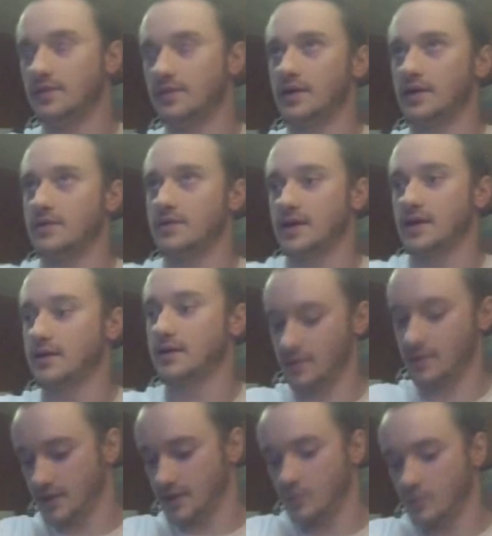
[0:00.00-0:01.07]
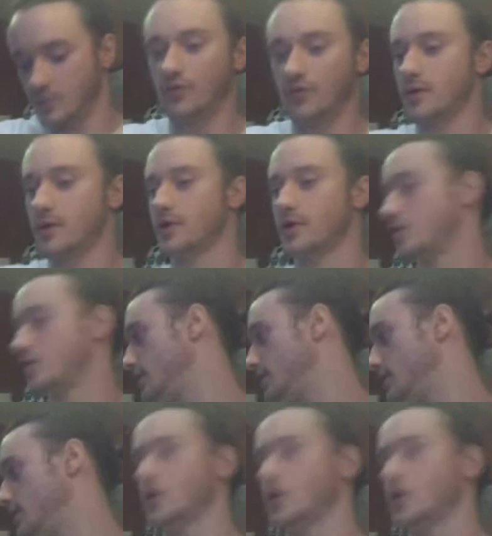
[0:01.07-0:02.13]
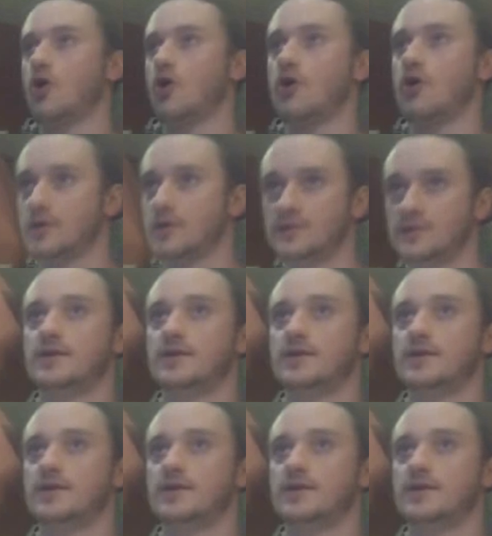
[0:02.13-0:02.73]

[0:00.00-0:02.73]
She's like, oh no. She's like, no, you're fine. She's like, it's good. I like